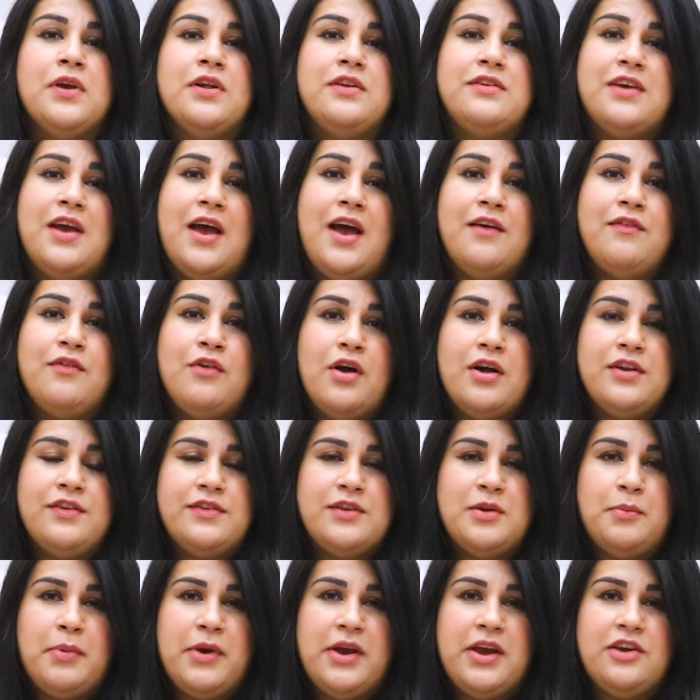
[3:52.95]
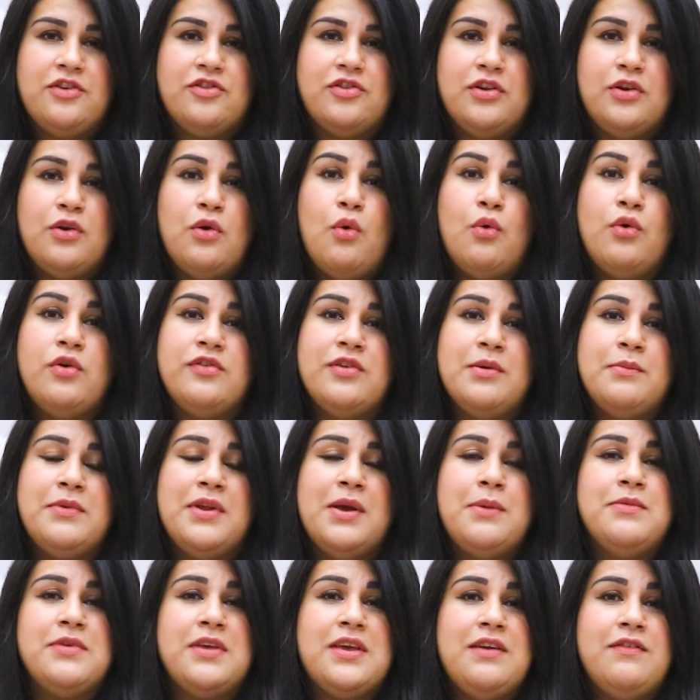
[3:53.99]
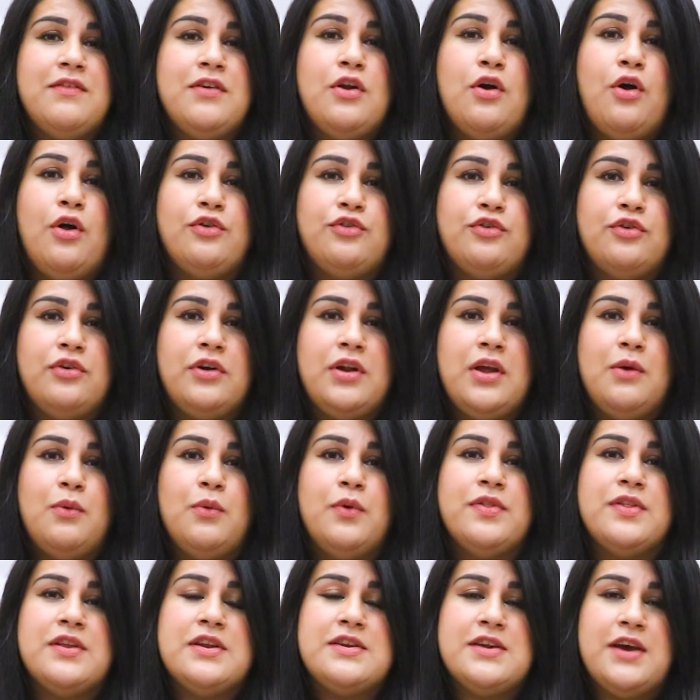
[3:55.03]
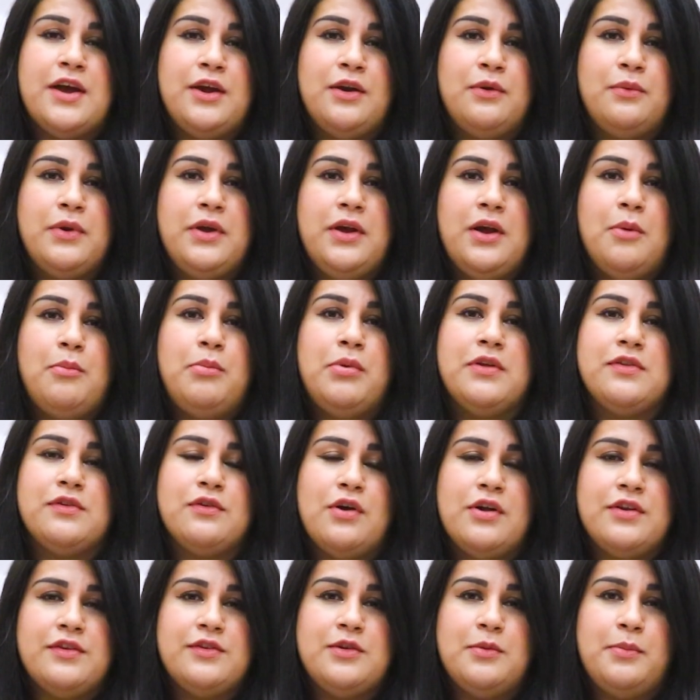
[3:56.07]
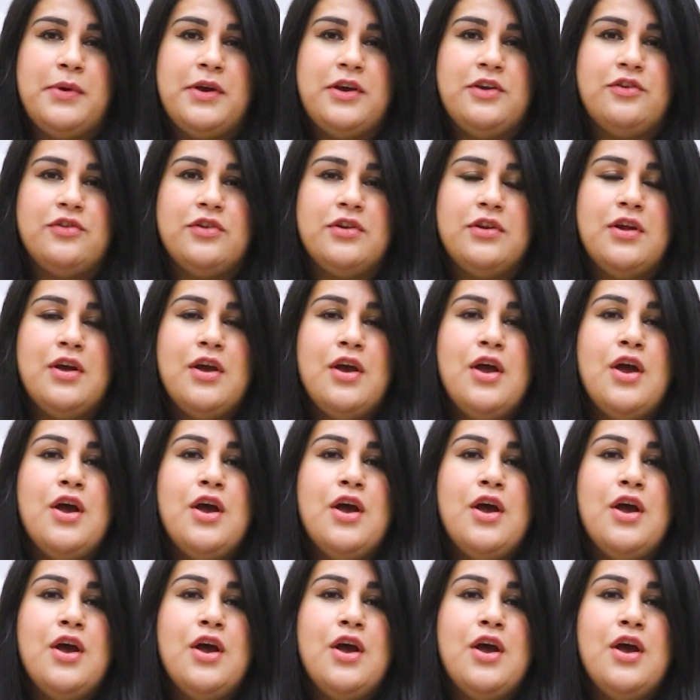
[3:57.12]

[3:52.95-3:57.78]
to have constipation, or sometimes even alternate with diarrhea plus constipation.